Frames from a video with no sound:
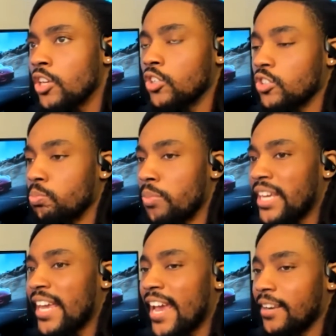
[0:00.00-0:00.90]
You could
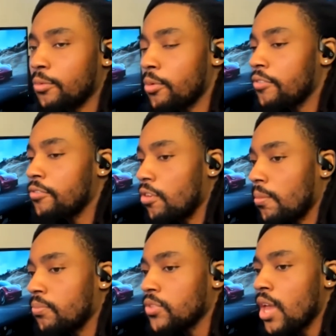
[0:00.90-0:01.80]
make anywhere
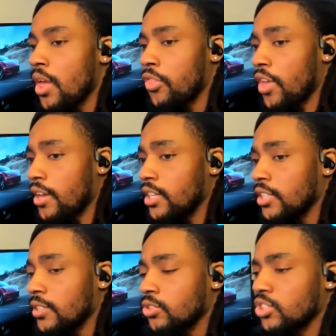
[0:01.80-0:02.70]
from
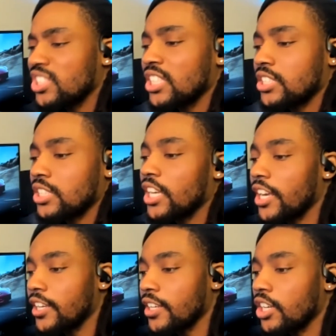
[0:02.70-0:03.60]
30 to 60K